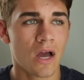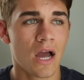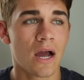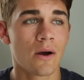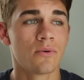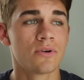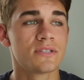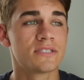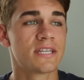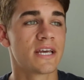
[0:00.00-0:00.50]
I
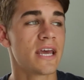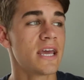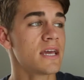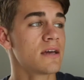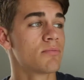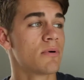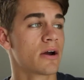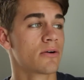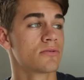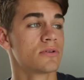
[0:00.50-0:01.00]
would
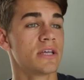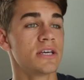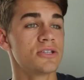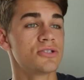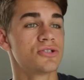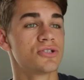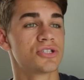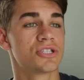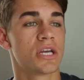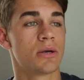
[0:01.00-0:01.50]
take my
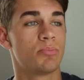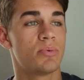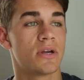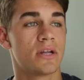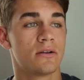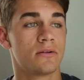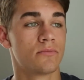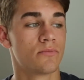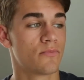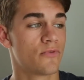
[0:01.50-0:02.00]
relationship
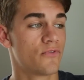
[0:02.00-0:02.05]
and